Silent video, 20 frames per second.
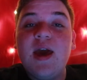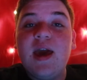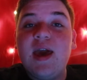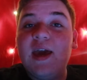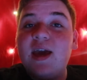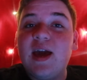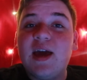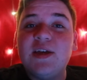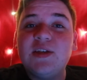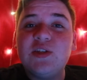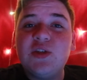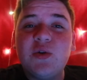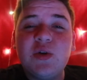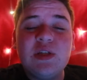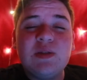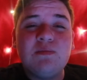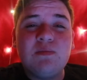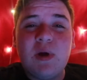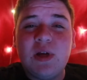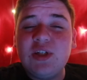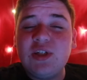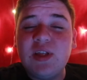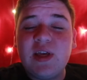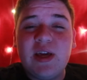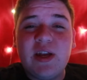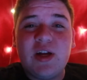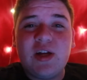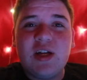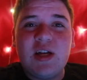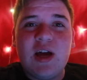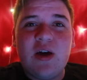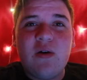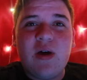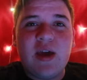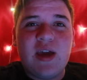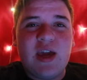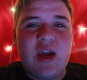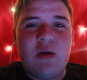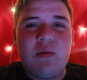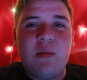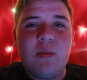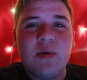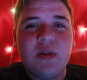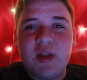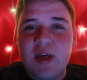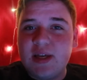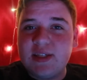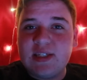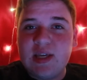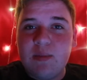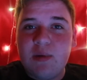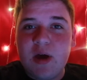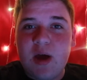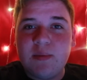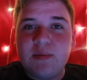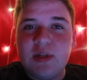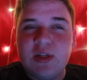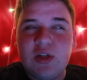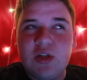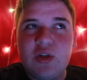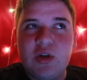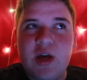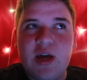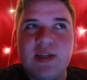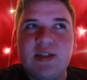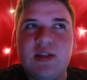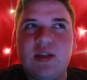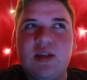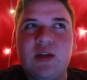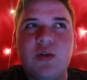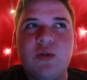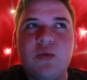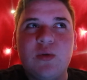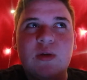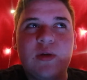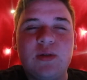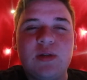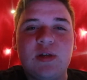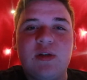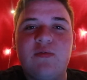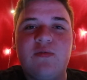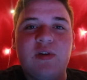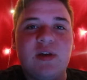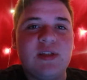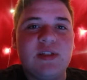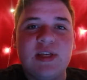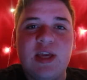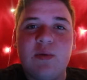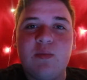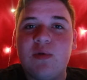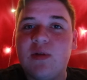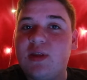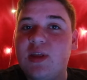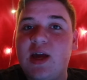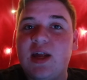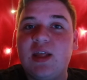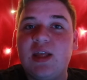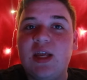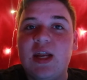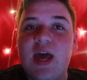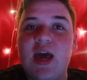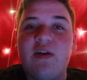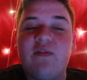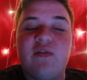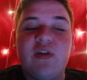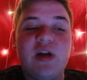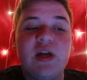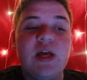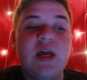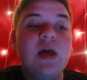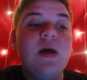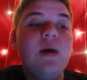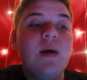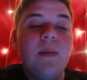Hey guys, so it is much later now. I can't remember the last time I updated you guys. I think it was when I was on FaceTime with Natalie and Everett.